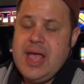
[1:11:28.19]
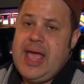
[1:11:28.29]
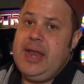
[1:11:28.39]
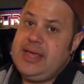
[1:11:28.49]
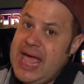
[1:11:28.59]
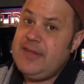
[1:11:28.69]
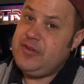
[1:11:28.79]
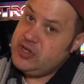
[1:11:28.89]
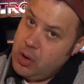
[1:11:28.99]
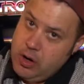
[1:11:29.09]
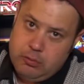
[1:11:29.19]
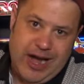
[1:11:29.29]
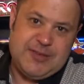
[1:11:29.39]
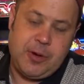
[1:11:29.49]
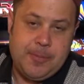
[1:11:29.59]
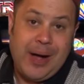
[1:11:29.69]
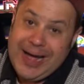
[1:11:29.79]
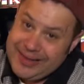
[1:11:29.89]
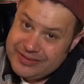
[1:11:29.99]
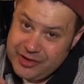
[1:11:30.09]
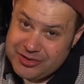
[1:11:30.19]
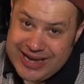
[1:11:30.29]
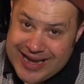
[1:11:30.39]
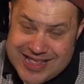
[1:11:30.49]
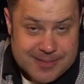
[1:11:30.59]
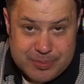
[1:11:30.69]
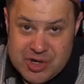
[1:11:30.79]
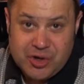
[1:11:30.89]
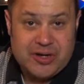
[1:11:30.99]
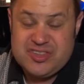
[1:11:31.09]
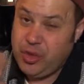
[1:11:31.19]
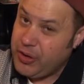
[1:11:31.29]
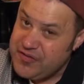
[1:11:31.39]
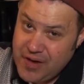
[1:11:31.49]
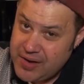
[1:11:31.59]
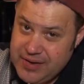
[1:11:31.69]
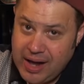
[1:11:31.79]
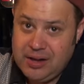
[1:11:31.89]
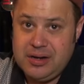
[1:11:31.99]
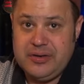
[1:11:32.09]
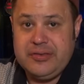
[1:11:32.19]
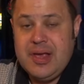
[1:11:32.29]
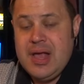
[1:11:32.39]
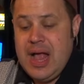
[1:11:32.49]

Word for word: And again, if you don't know, Raspberry Pi is a little tiny computer. It's $35.